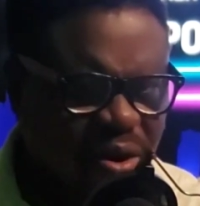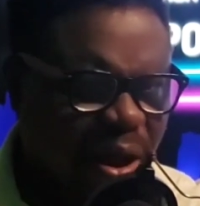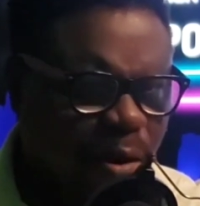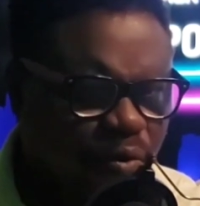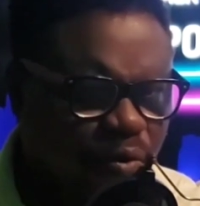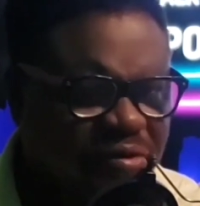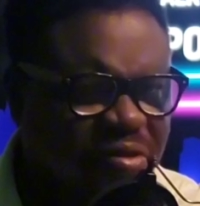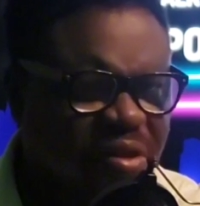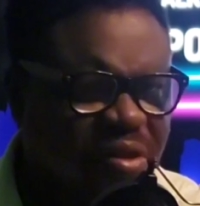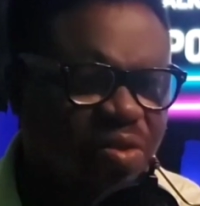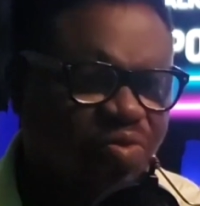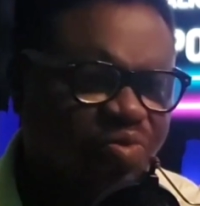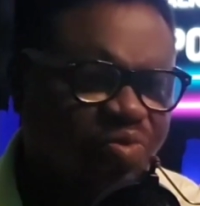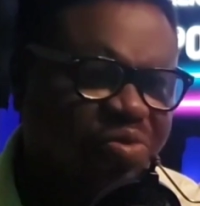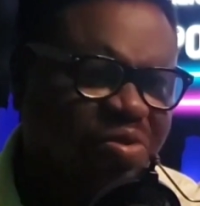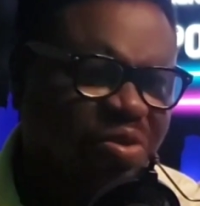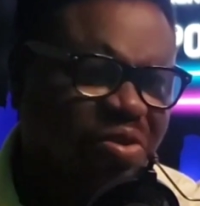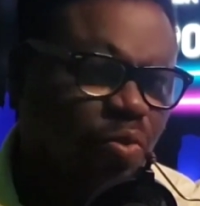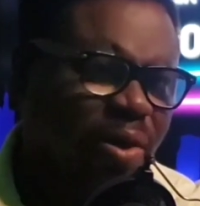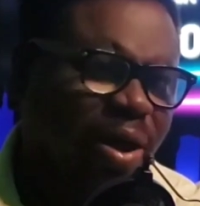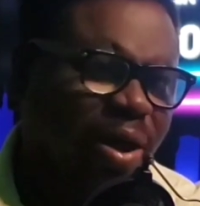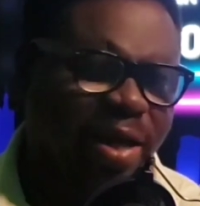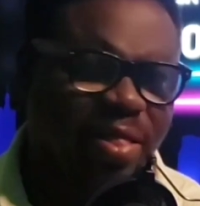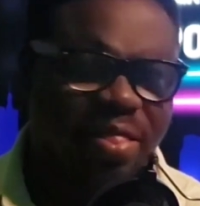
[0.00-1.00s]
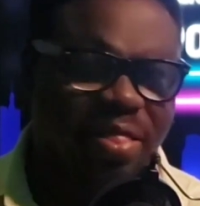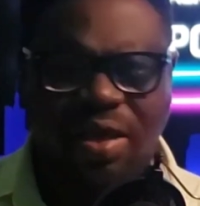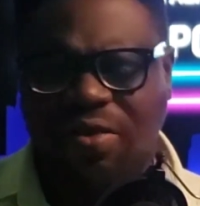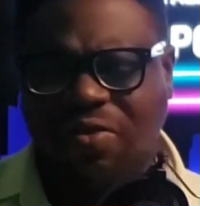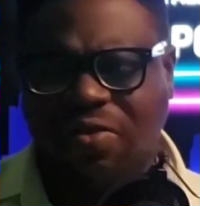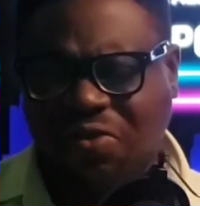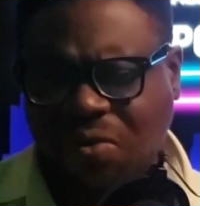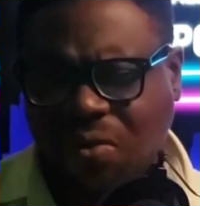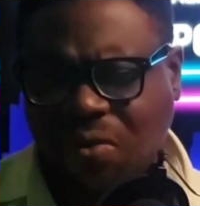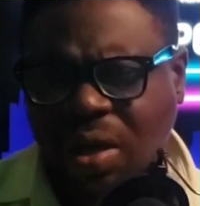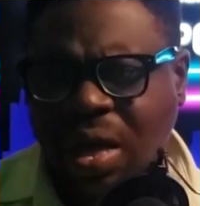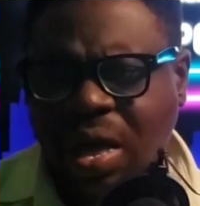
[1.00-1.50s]
the reason why I think
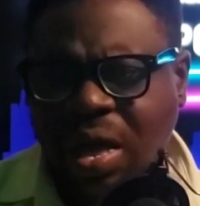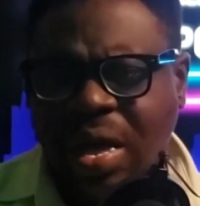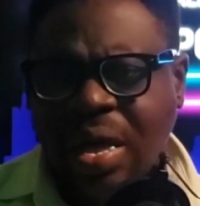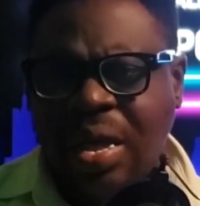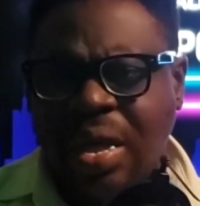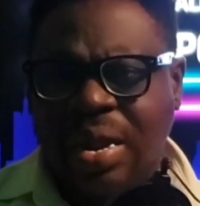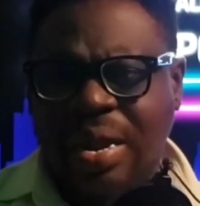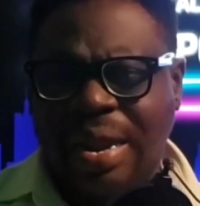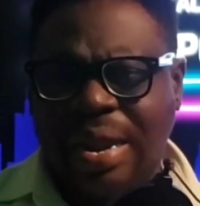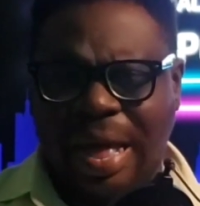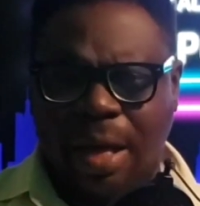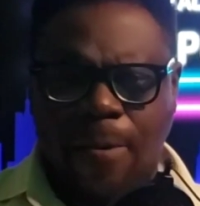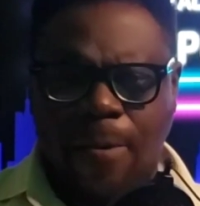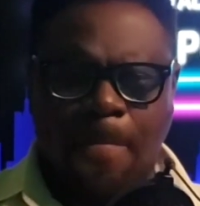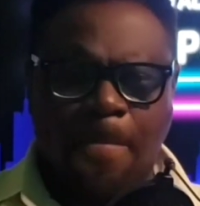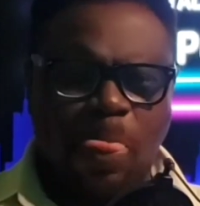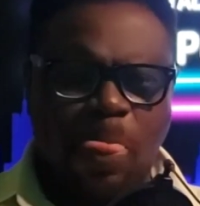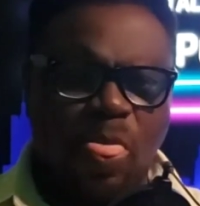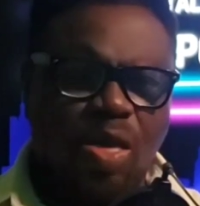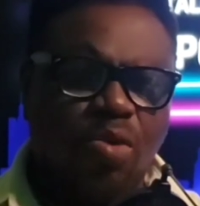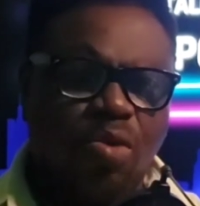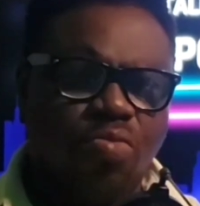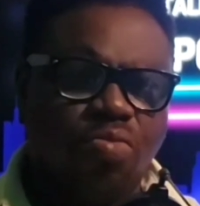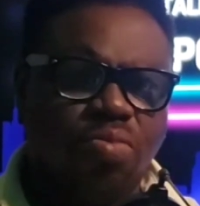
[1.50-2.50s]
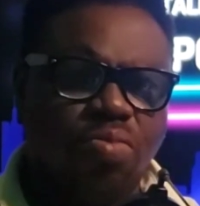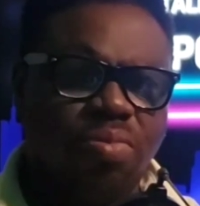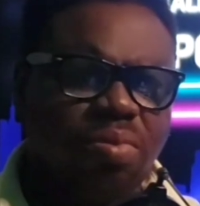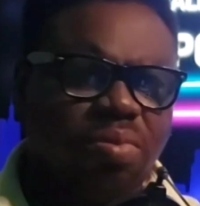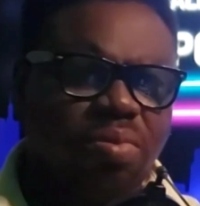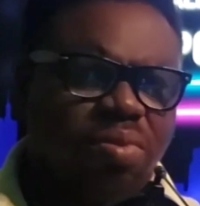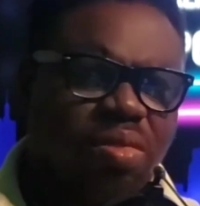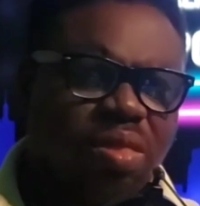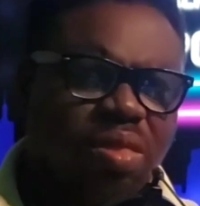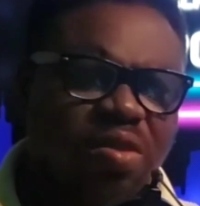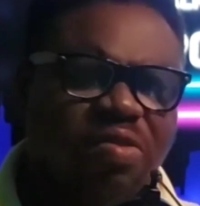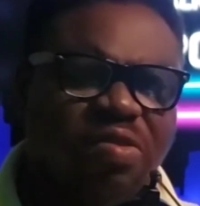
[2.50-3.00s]
so. Now,
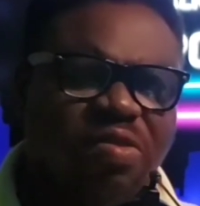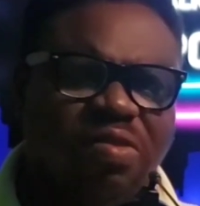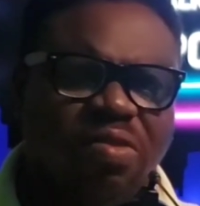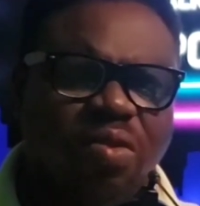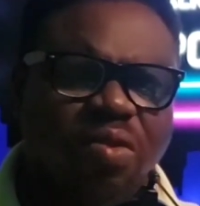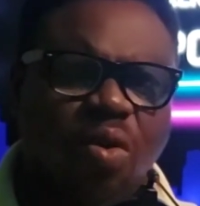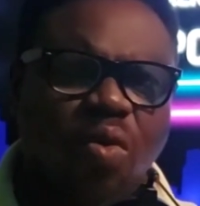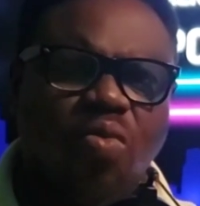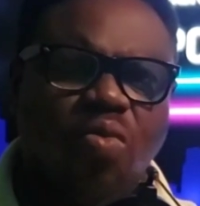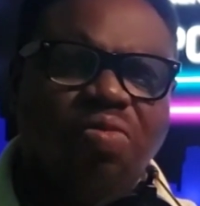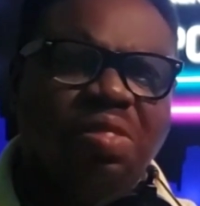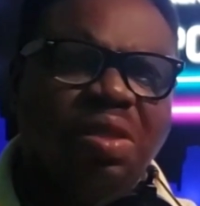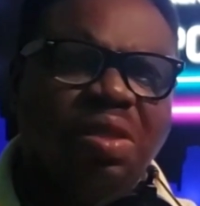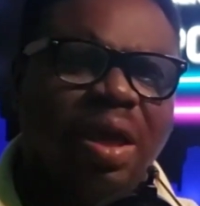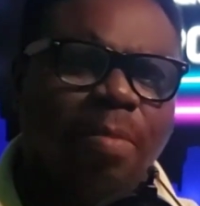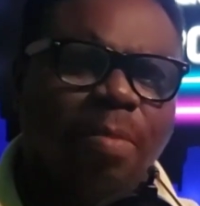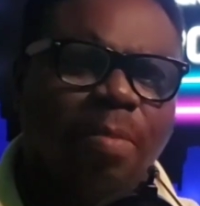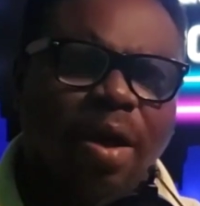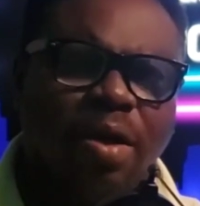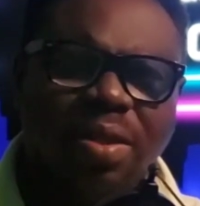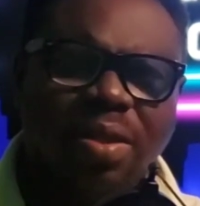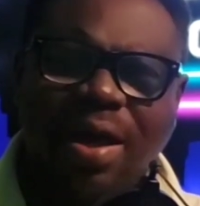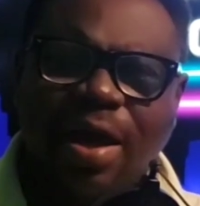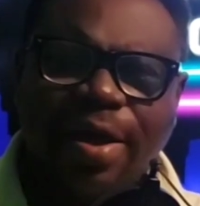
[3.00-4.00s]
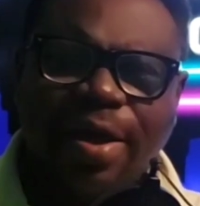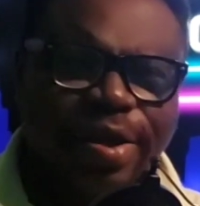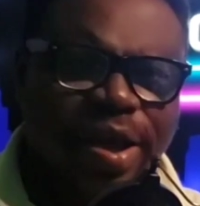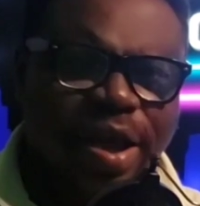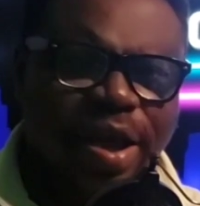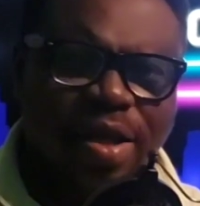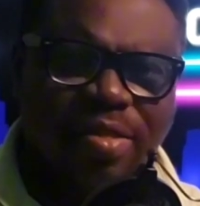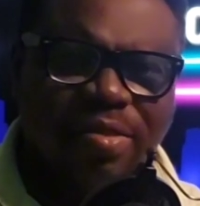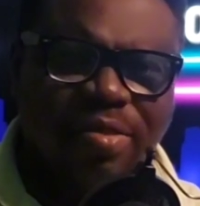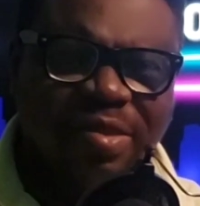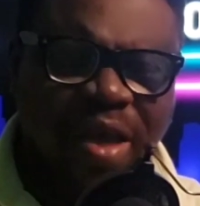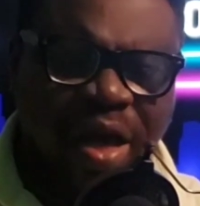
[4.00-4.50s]
this whole thing about
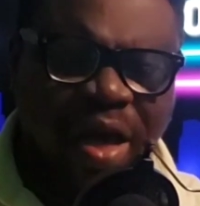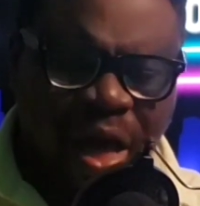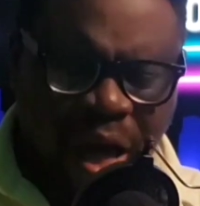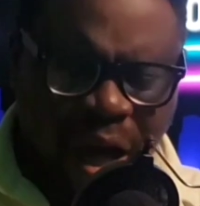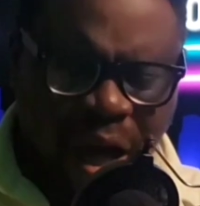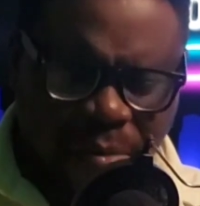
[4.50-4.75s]
Ghanaians,